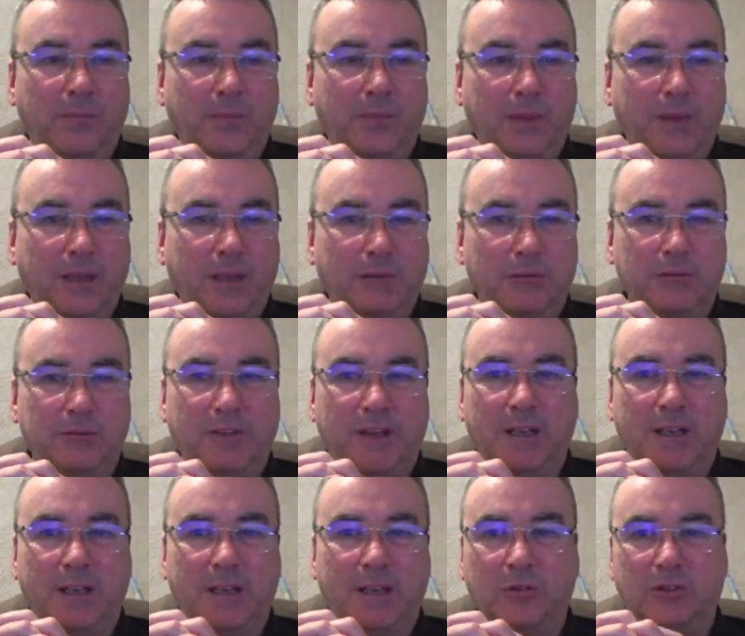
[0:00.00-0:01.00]
It was
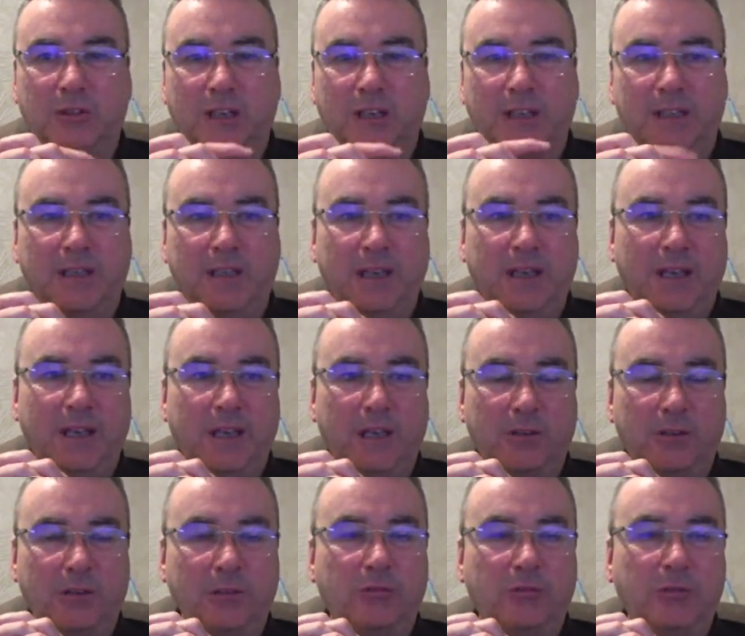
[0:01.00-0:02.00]
very much a
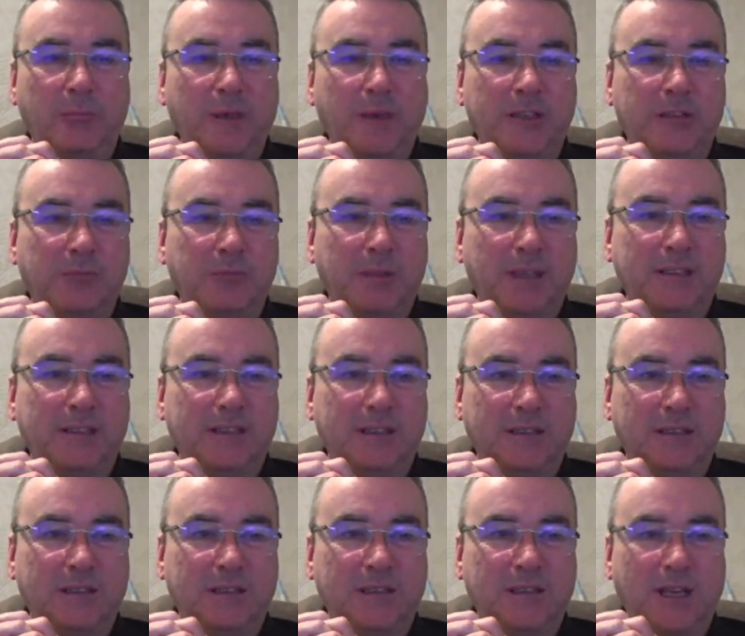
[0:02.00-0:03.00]
Nutribaits place at
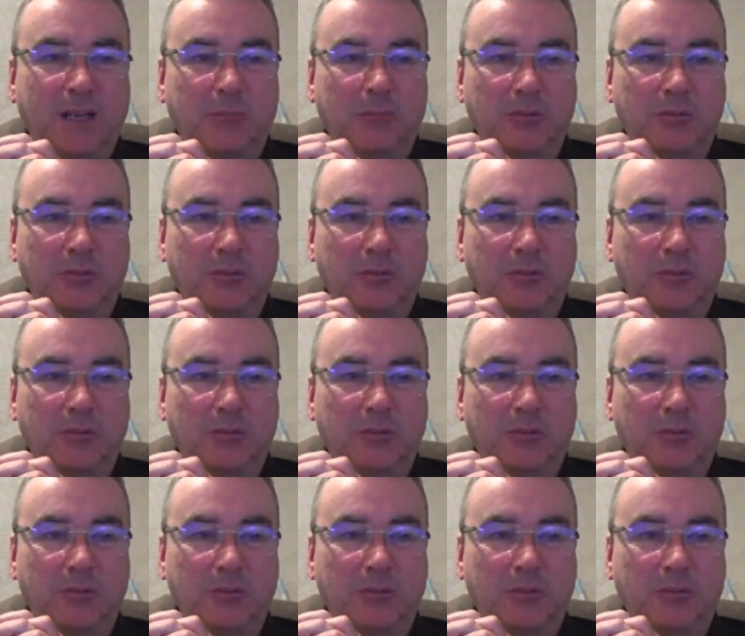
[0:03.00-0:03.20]
the time,